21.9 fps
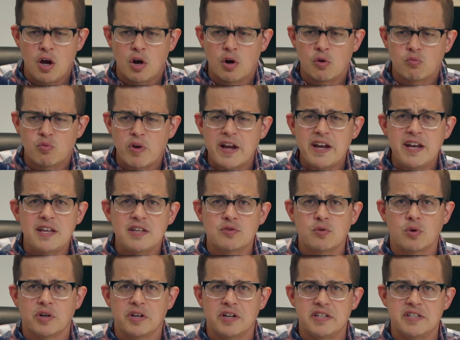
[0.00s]
ratings
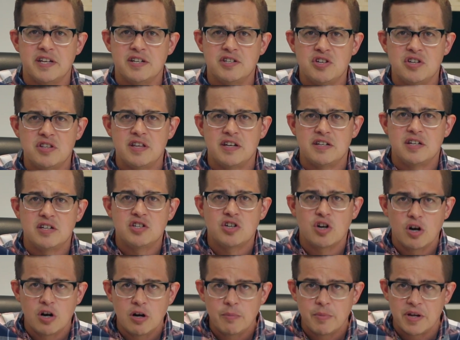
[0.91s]
organization that
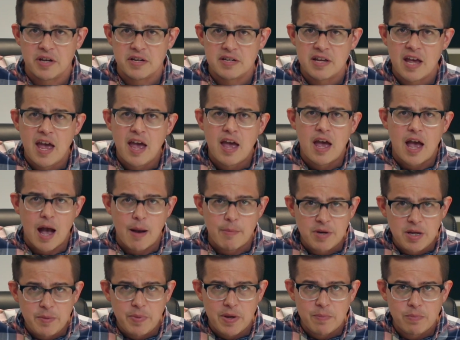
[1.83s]
determined how
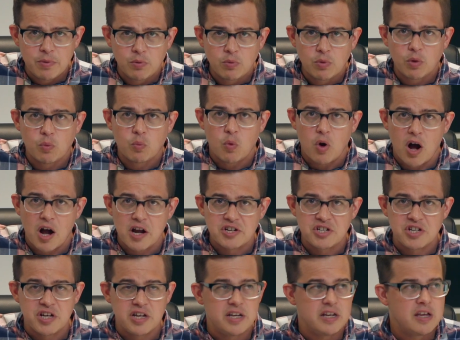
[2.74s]
many people were
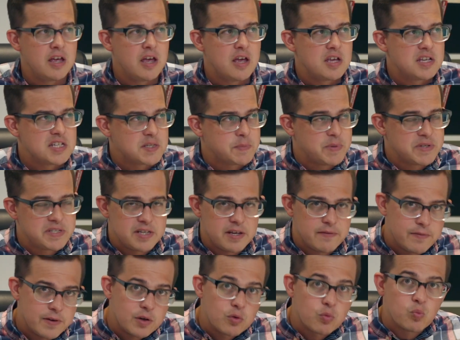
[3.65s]
watching
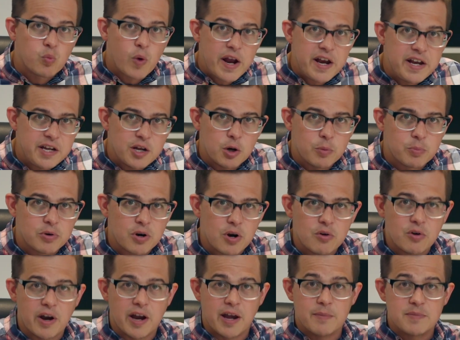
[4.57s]
specific radio
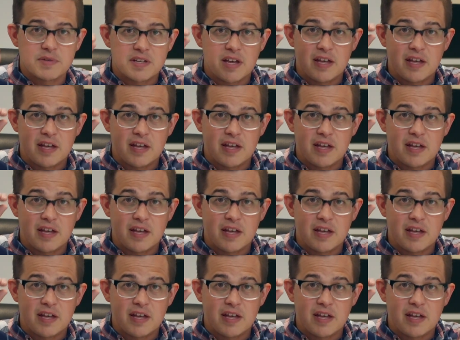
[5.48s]
programs.